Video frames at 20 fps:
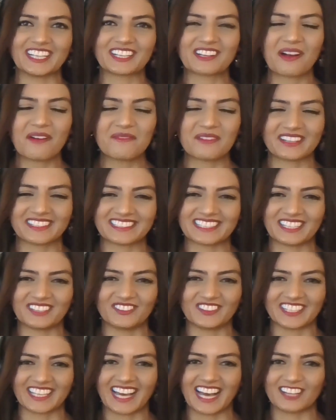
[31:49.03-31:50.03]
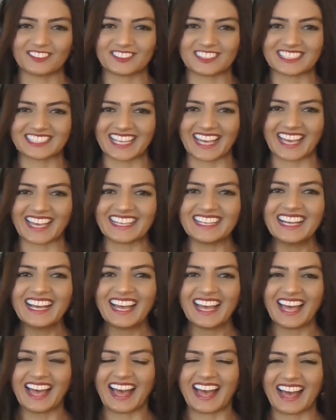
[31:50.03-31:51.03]
I can't wait to hear what you have to say.
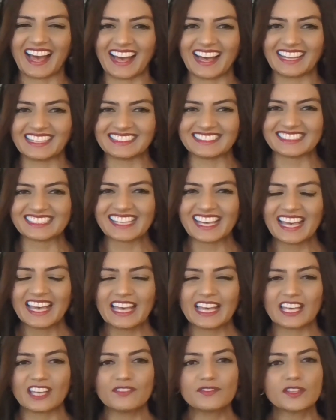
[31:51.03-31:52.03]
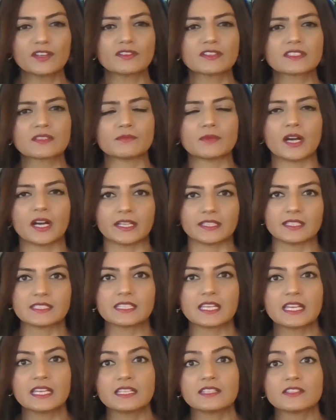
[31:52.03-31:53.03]
And if there are some behind the
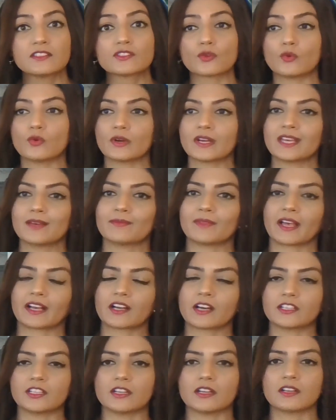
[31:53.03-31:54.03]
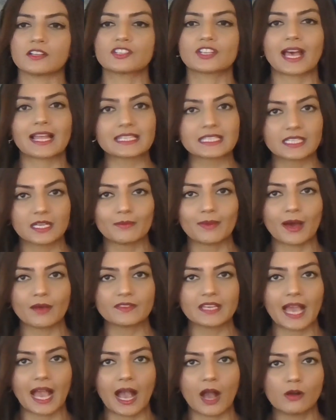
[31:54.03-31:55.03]
scenes or him like kind of chatting about
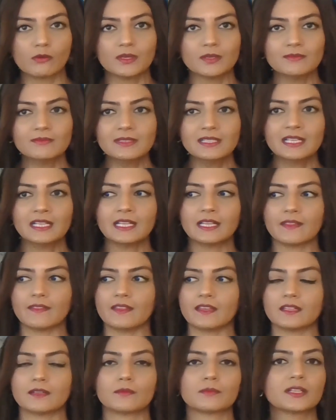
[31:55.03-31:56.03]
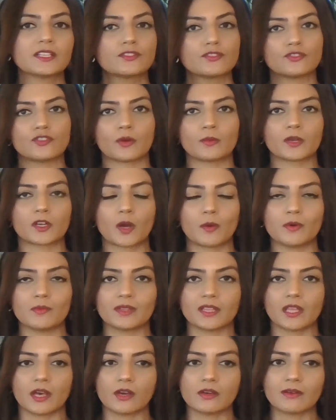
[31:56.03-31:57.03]
the album, then please drop me a comment
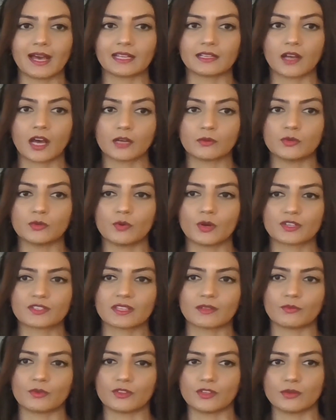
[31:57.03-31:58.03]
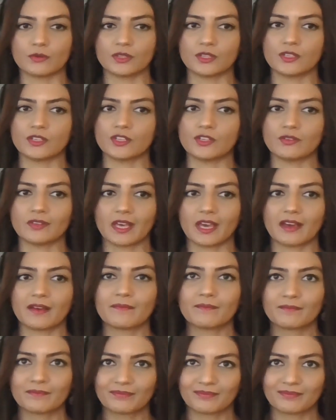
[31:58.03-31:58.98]
below and I will watch them with you in the new year.